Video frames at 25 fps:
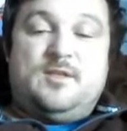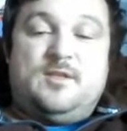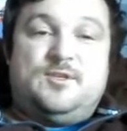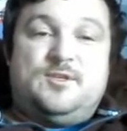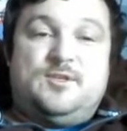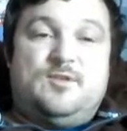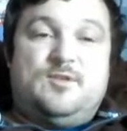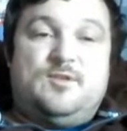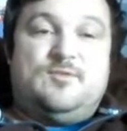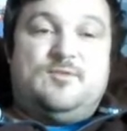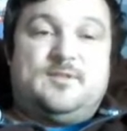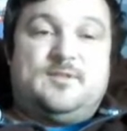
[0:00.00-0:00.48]

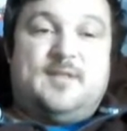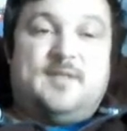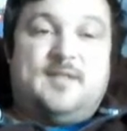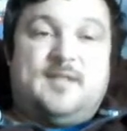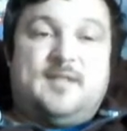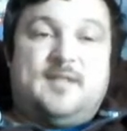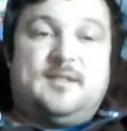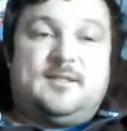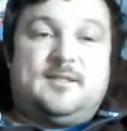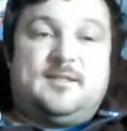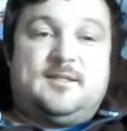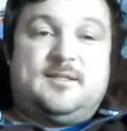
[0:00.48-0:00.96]
two
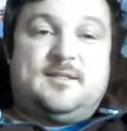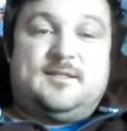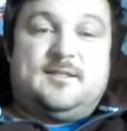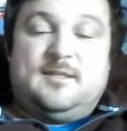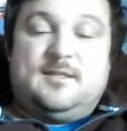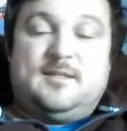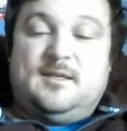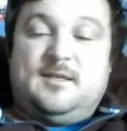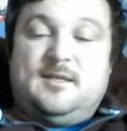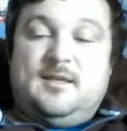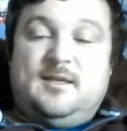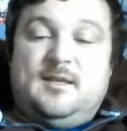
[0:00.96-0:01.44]

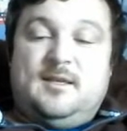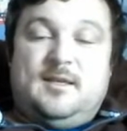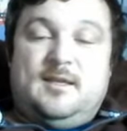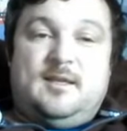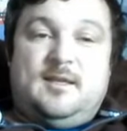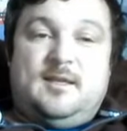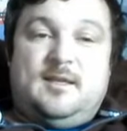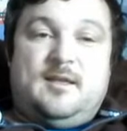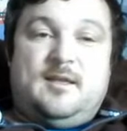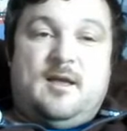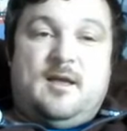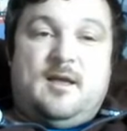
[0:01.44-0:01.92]
cents
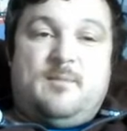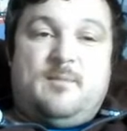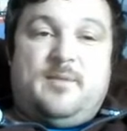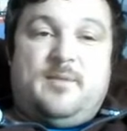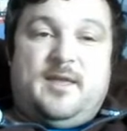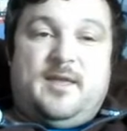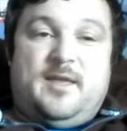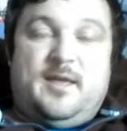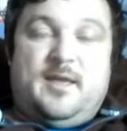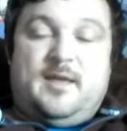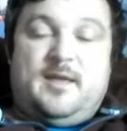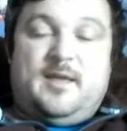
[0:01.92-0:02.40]
up
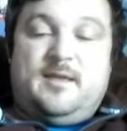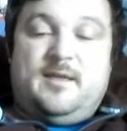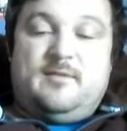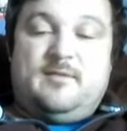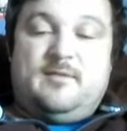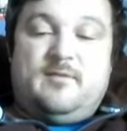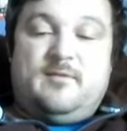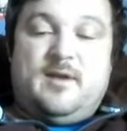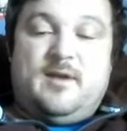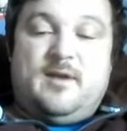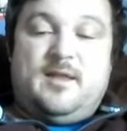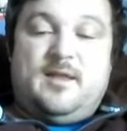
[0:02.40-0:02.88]
here,
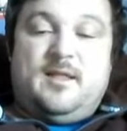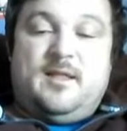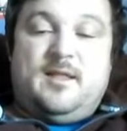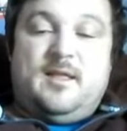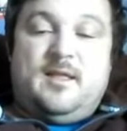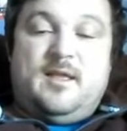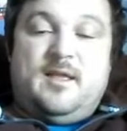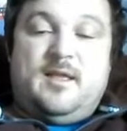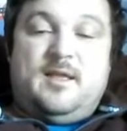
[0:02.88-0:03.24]
right?